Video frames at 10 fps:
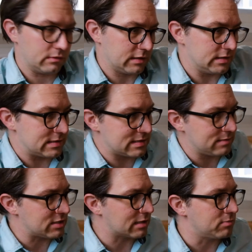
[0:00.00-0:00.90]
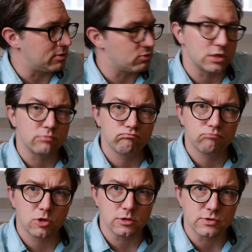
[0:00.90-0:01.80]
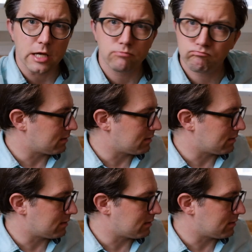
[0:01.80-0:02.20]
because it seems like maybe we could use that.